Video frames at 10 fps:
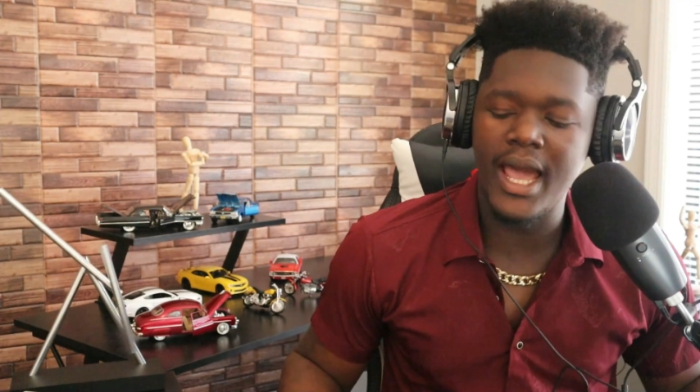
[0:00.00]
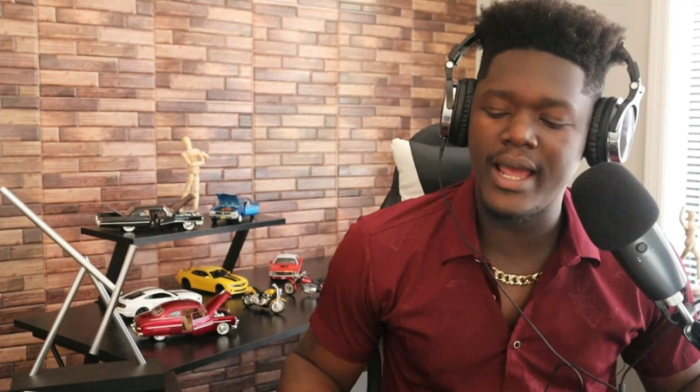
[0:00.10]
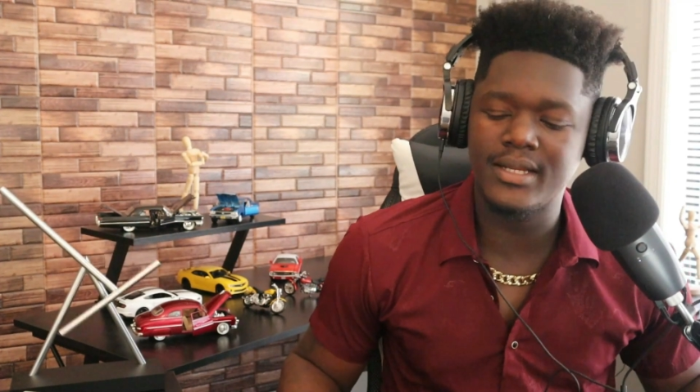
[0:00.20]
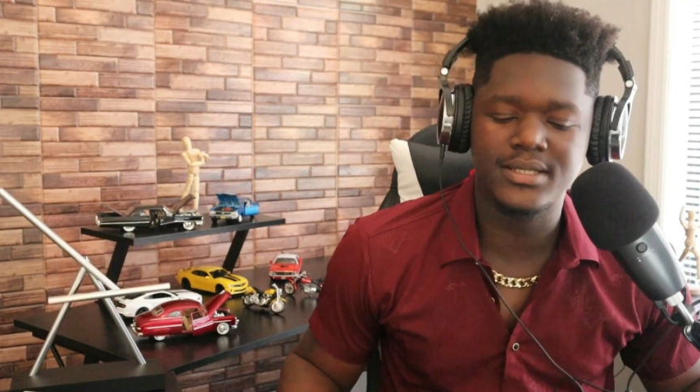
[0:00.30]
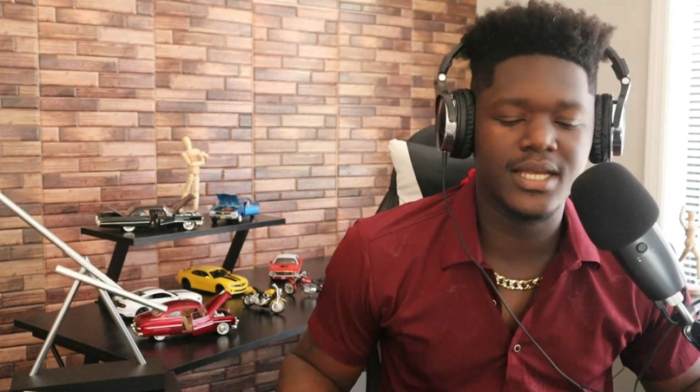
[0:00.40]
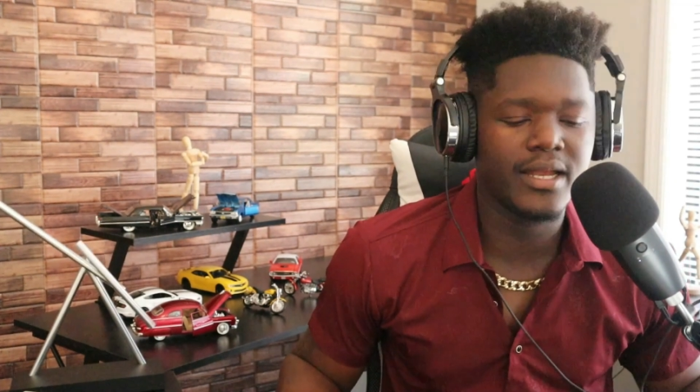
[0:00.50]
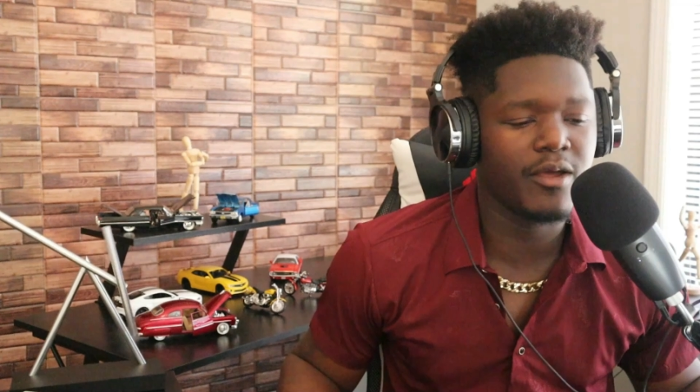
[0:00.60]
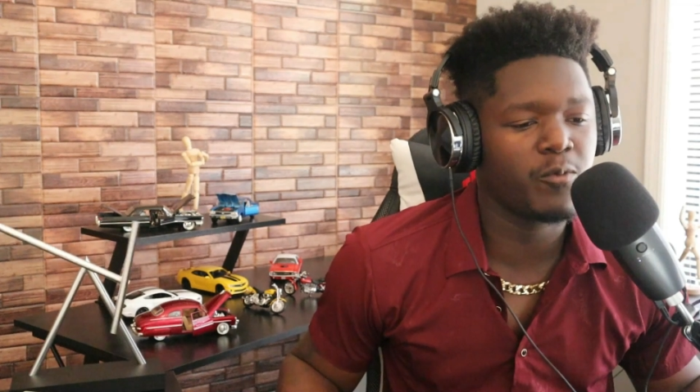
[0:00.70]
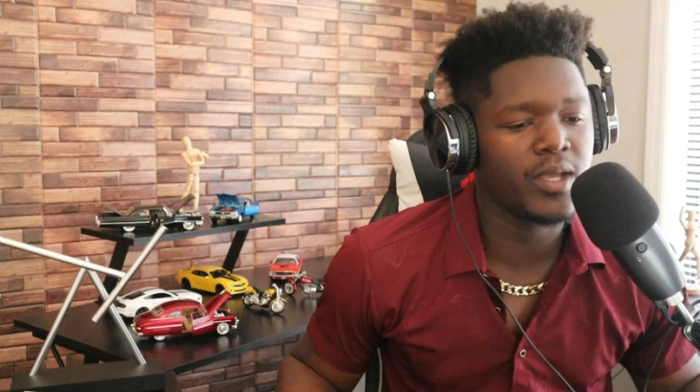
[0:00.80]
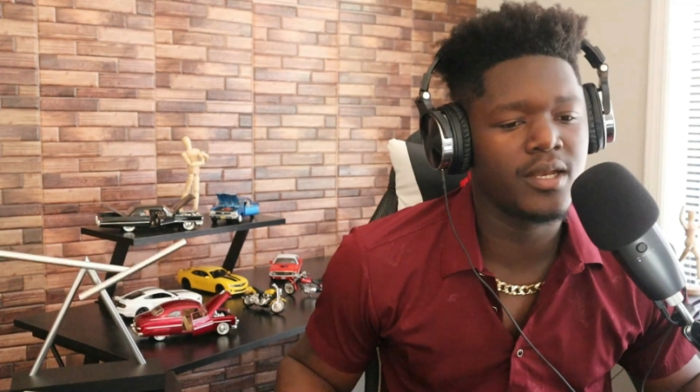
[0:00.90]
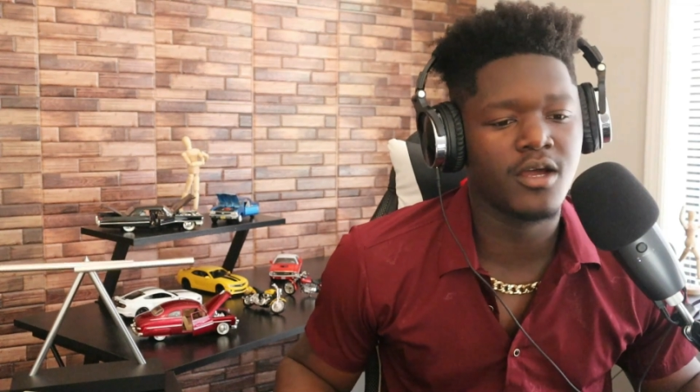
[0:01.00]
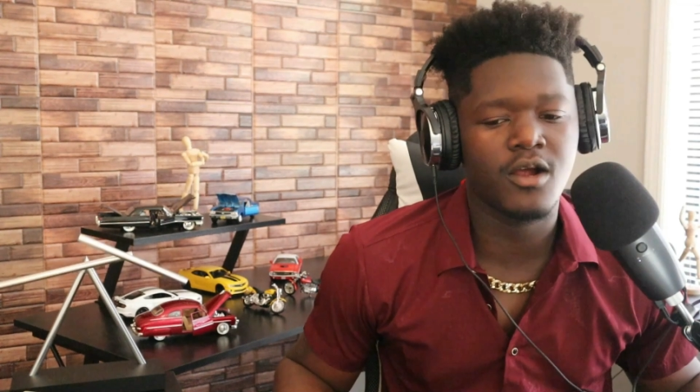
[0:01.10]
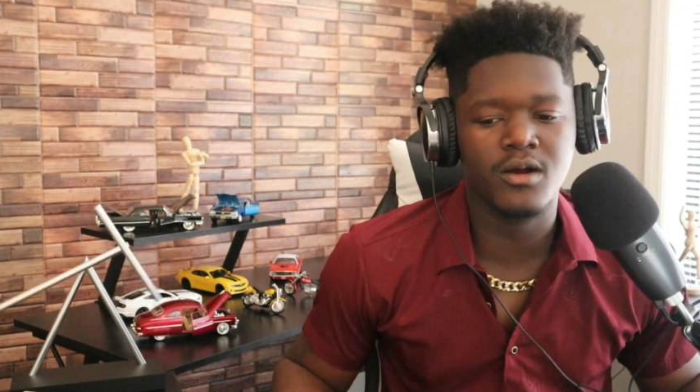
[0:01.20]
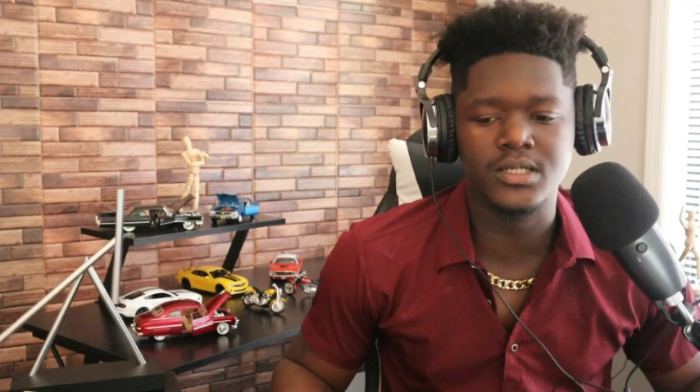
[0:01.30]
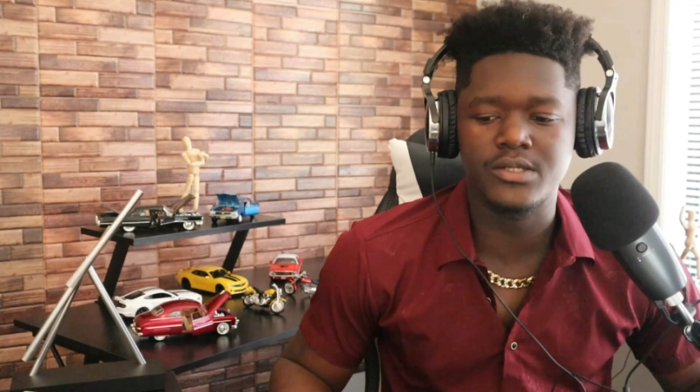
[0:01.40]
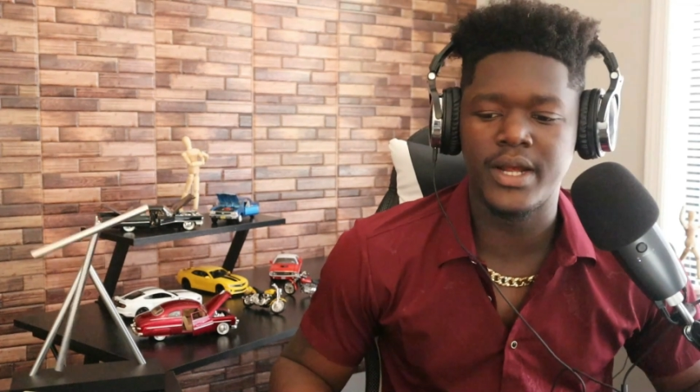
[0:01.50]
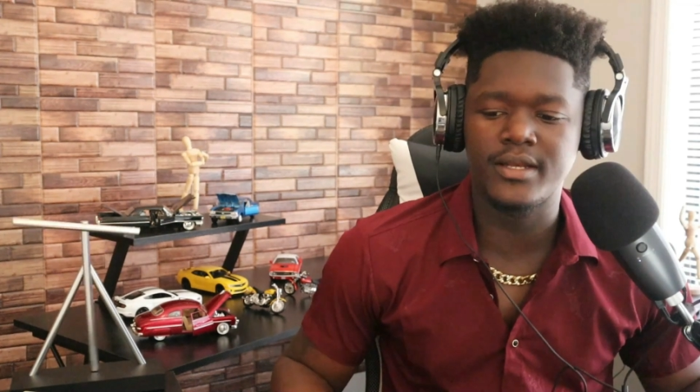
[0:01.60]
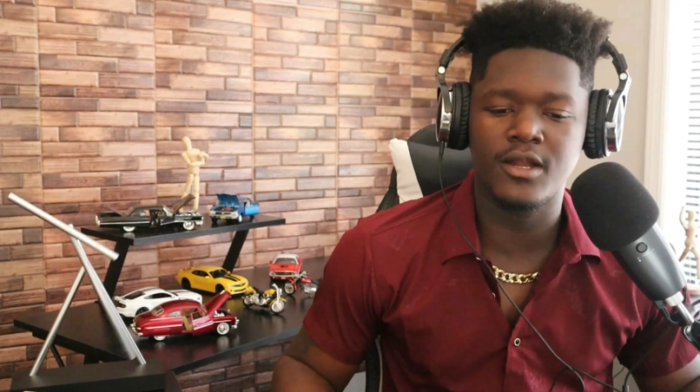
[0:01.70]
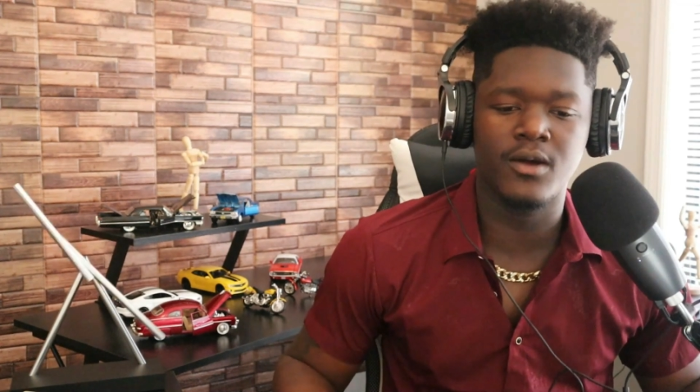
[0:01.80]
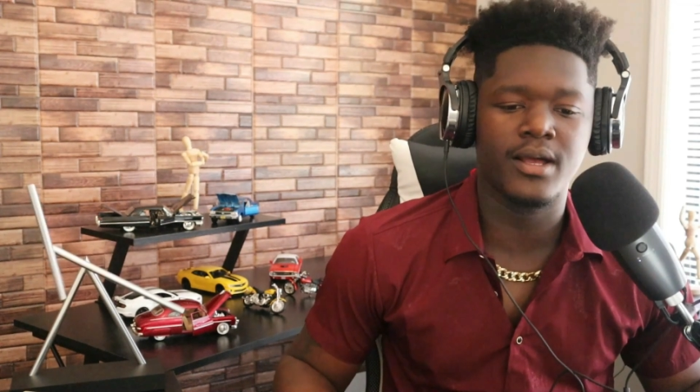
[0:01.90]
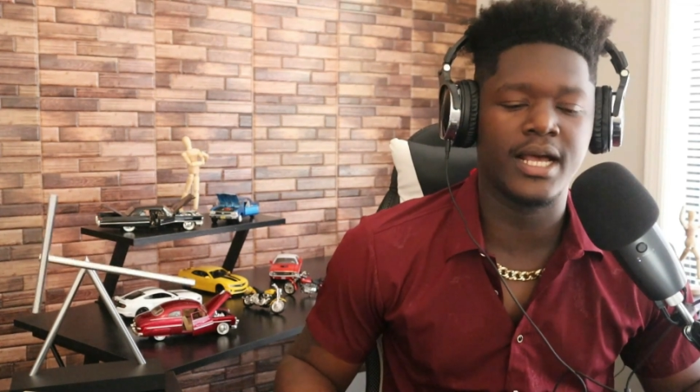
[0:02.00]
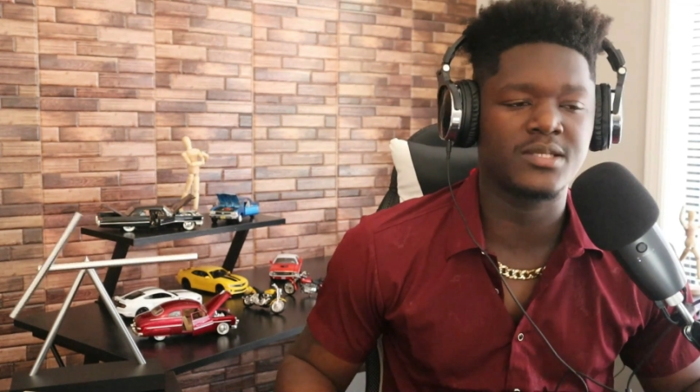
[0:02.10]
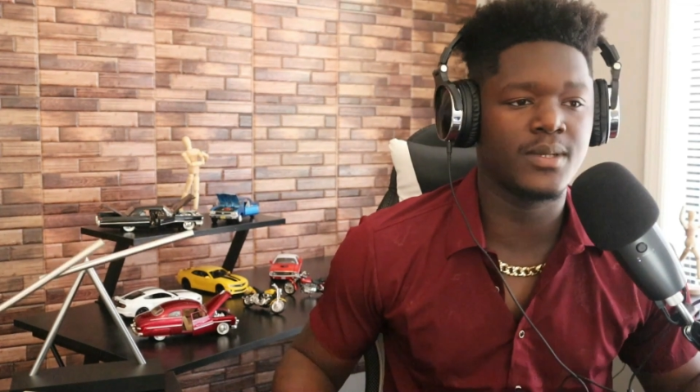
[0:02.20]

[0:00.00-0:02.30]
I understand that we in a curse right now, guys.